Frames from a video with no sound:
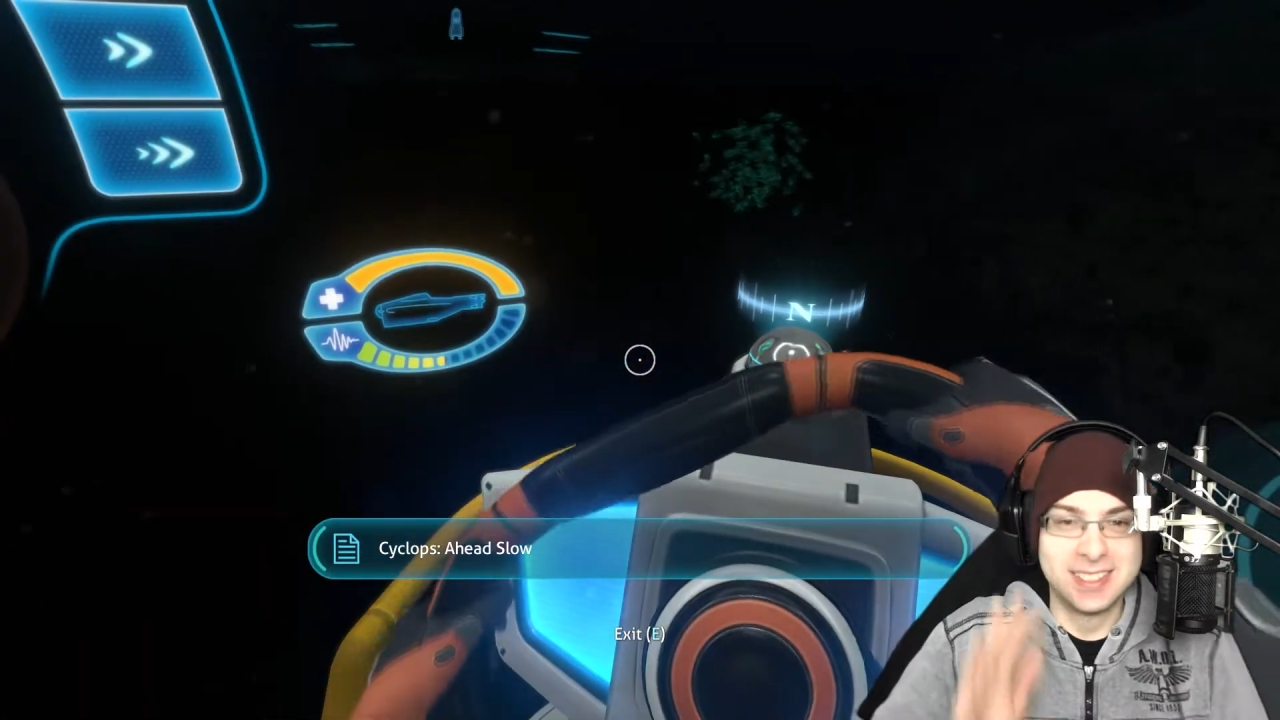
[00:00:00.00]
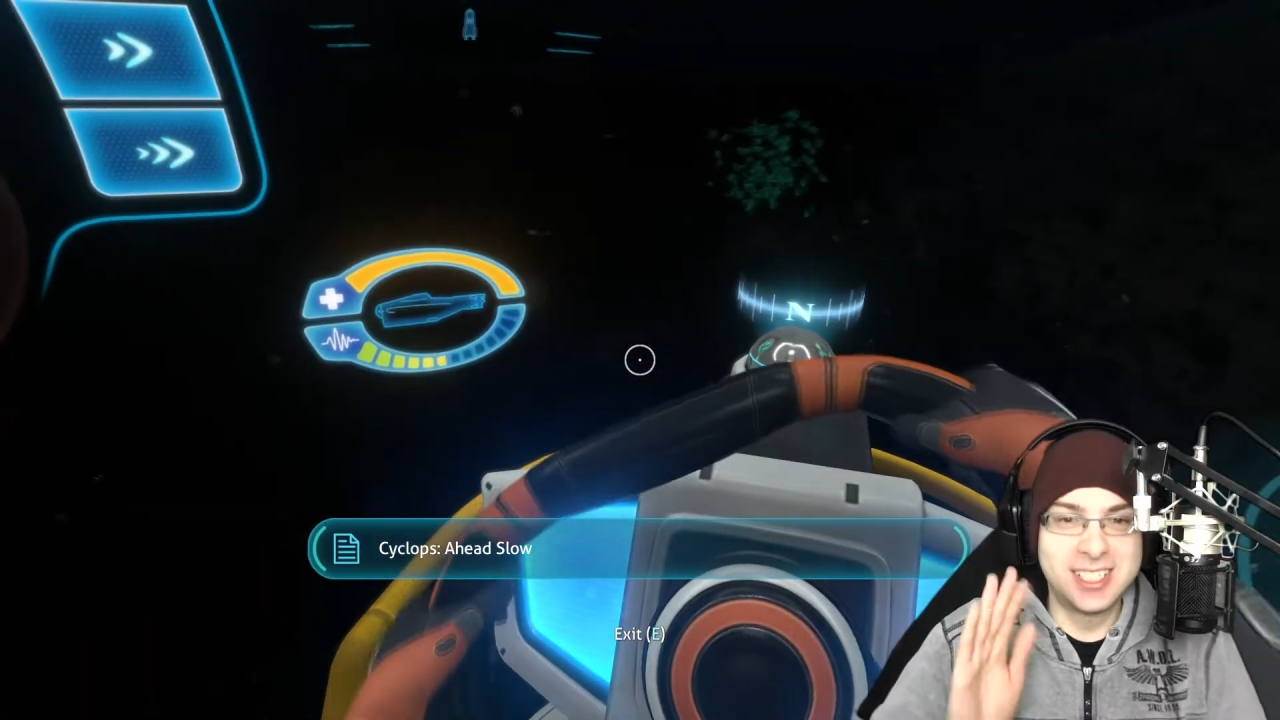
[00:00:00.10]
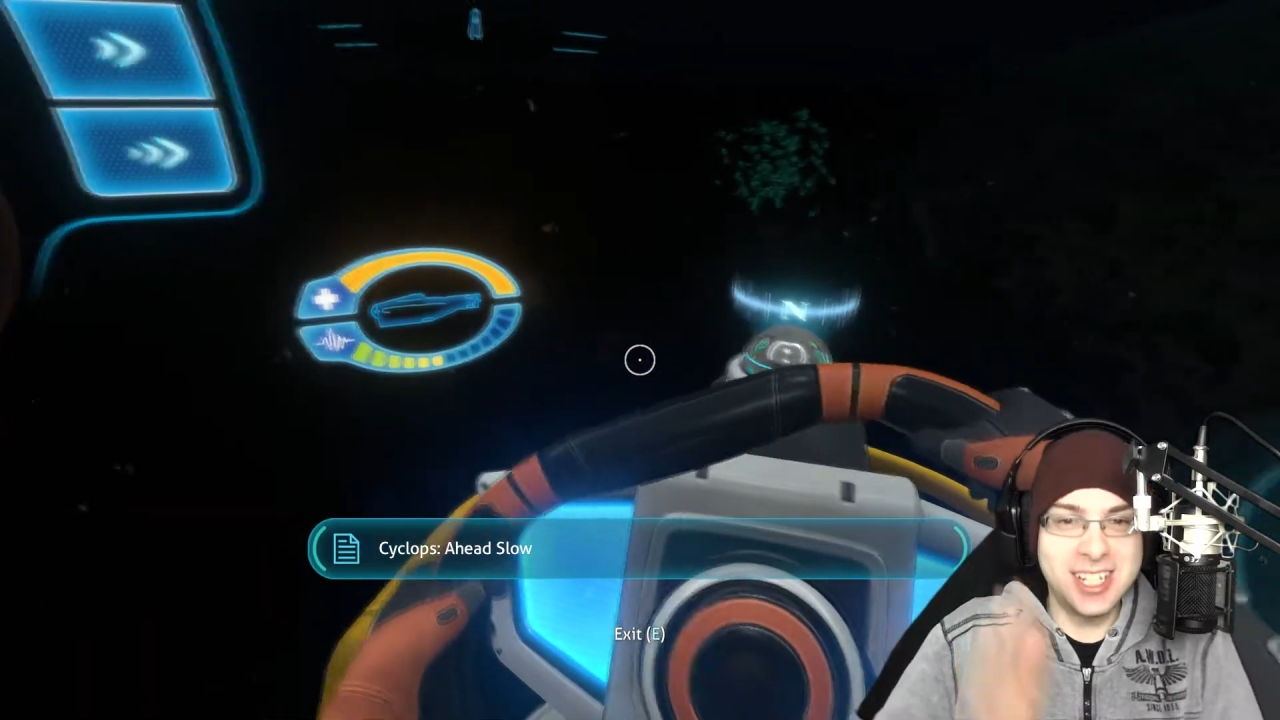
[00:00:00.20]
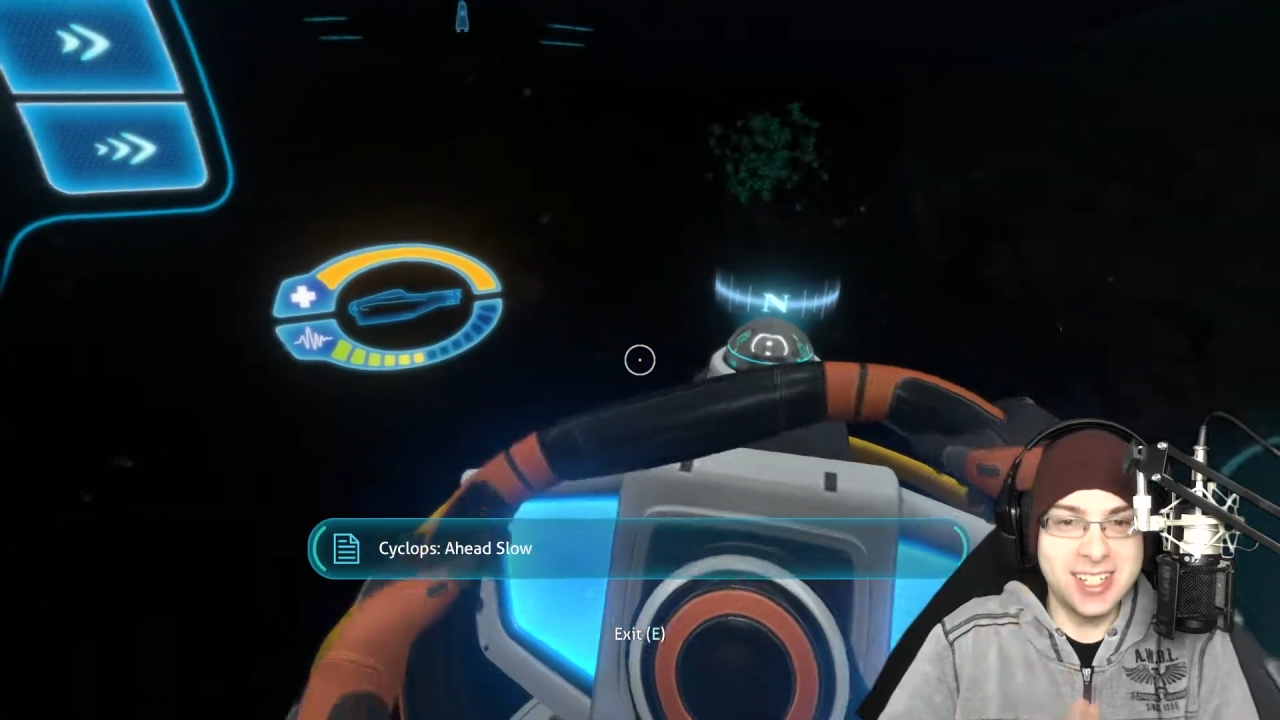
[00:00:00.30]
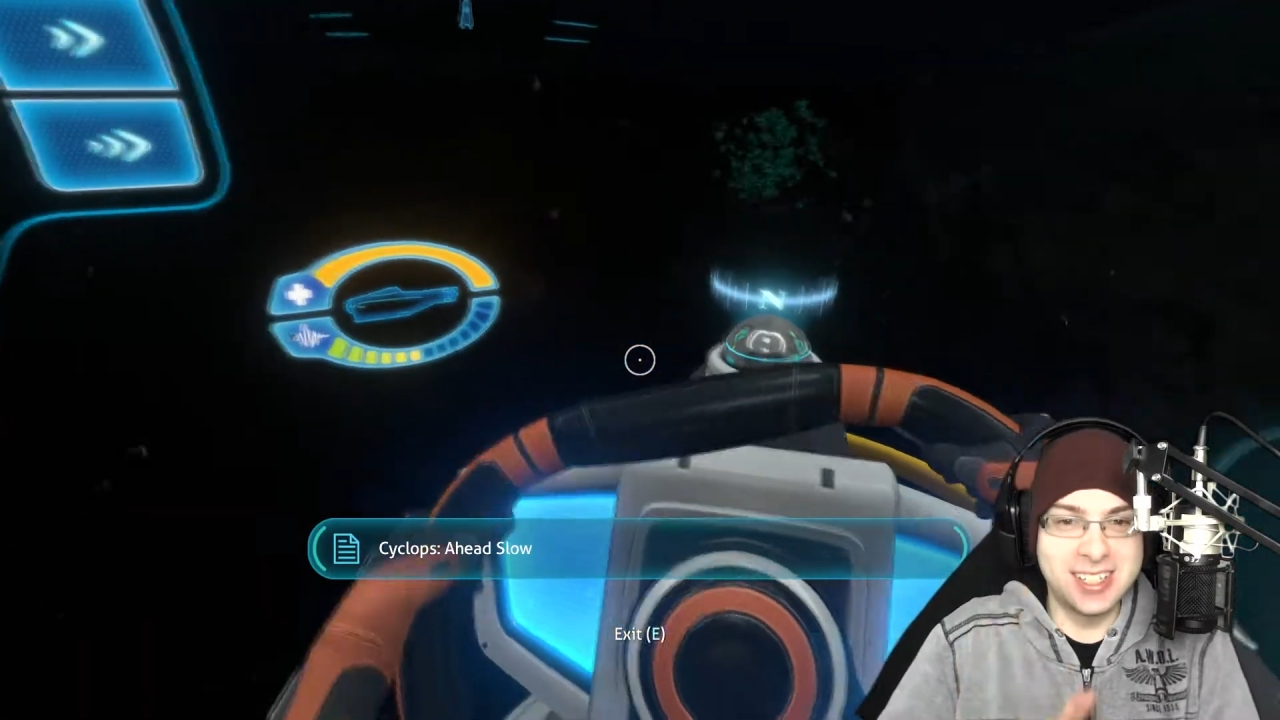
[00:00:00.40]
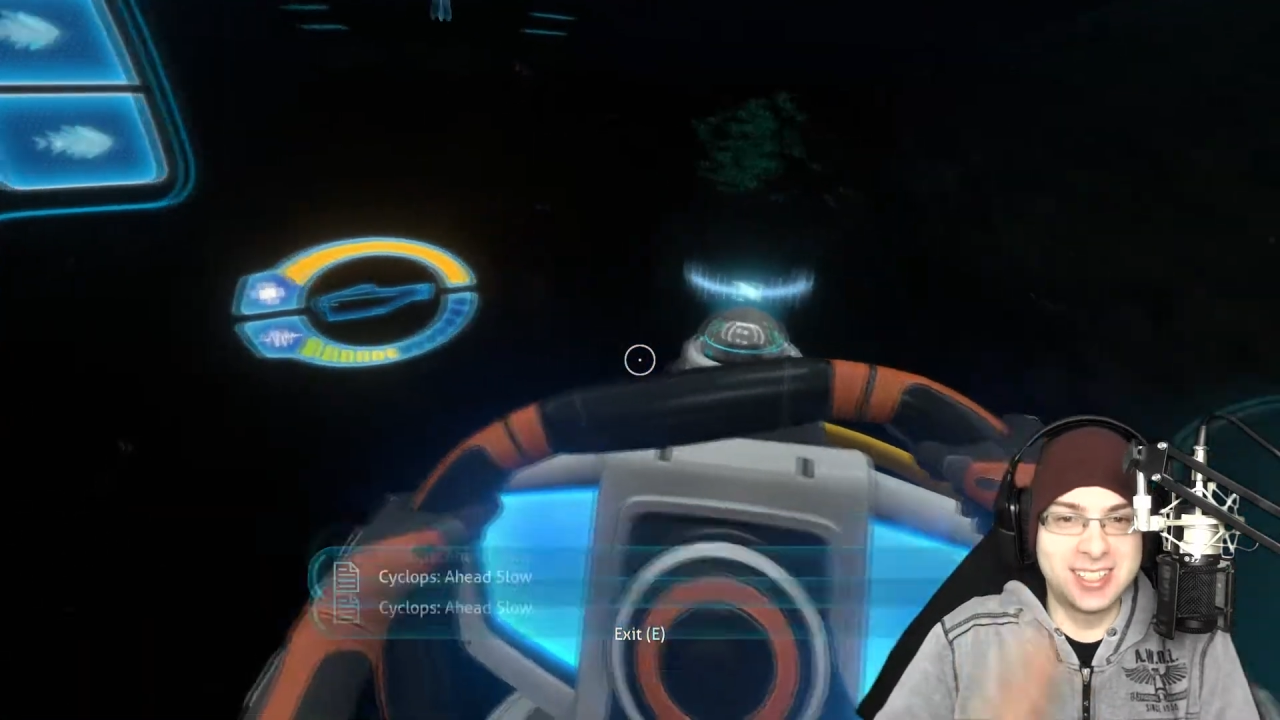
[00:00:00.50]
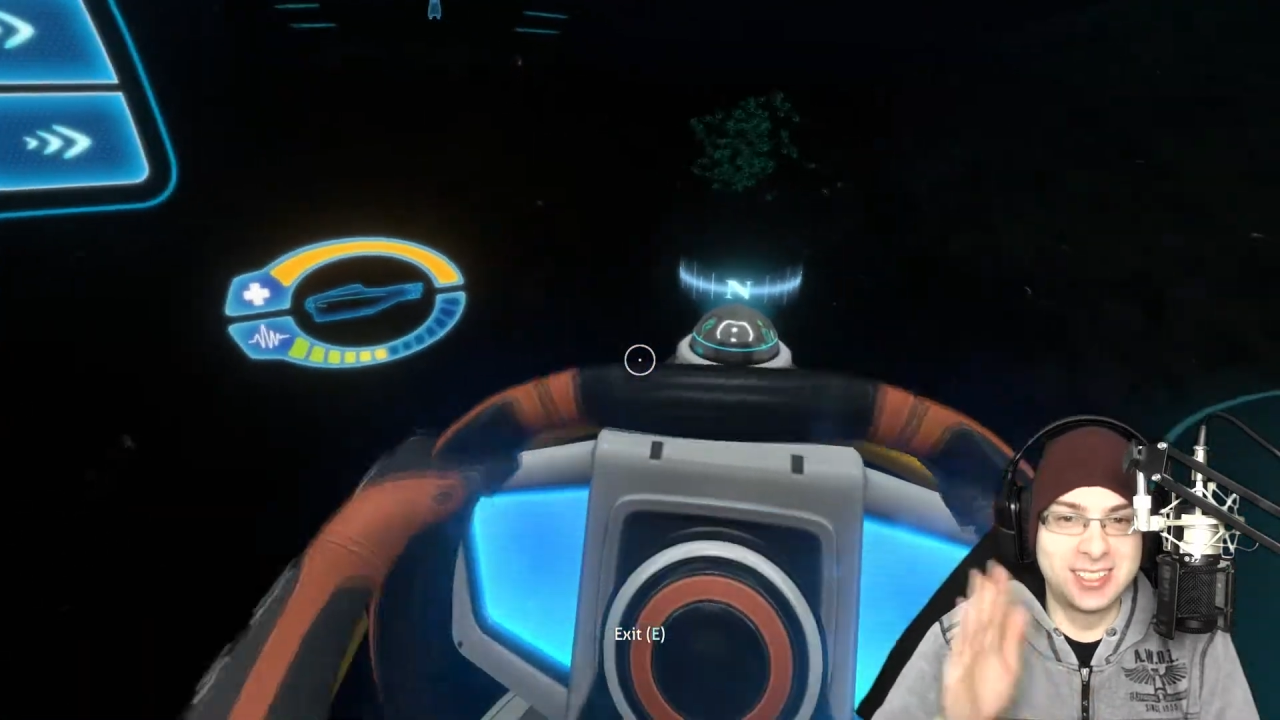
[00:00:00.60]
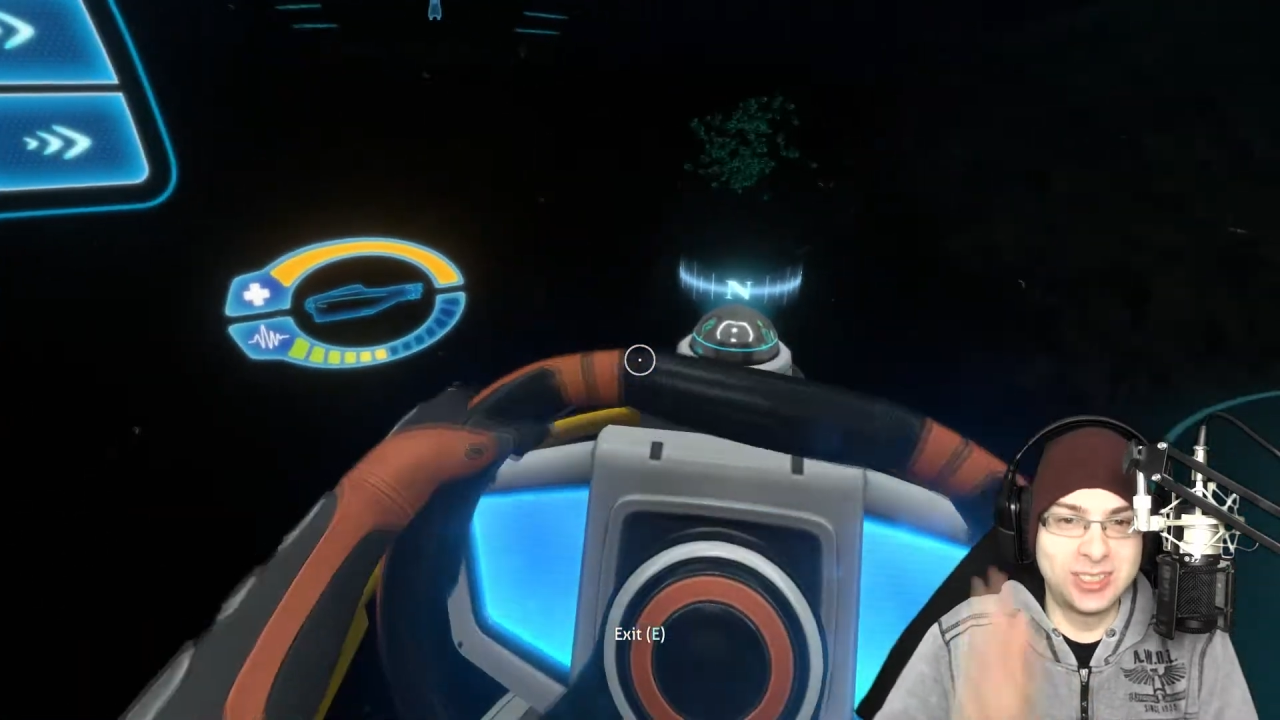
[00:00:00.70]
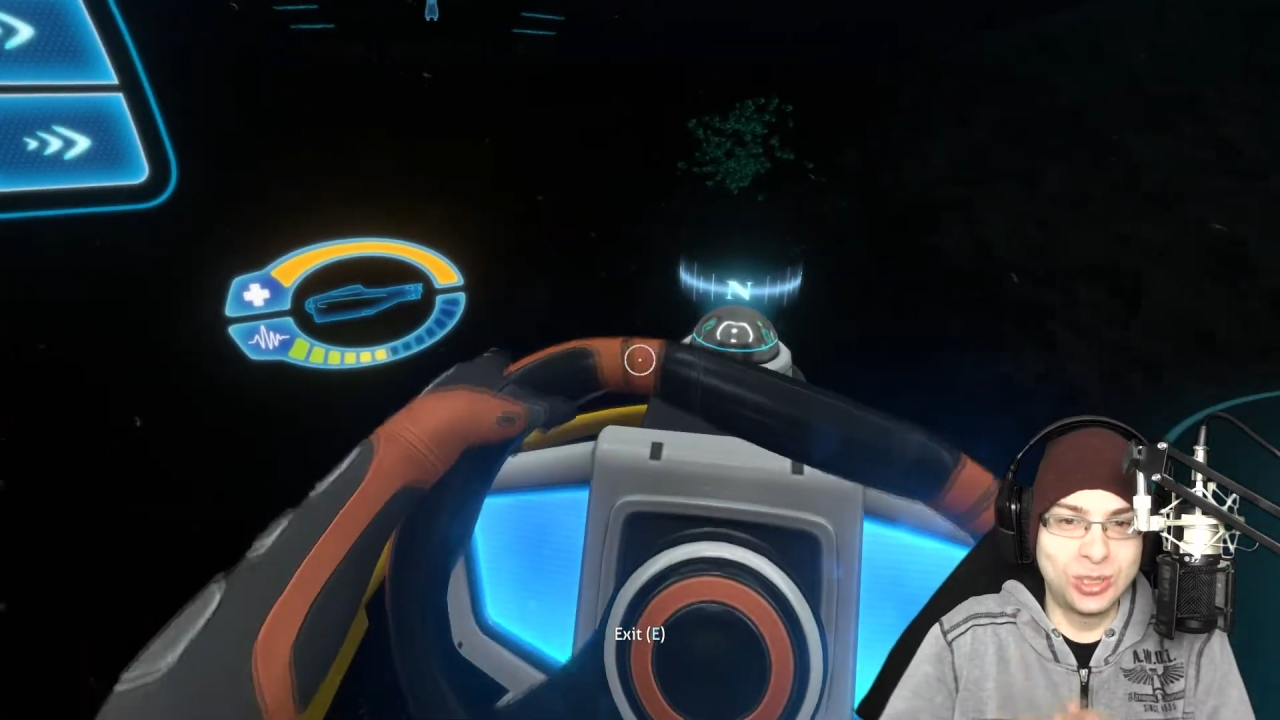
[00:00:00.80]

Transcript: just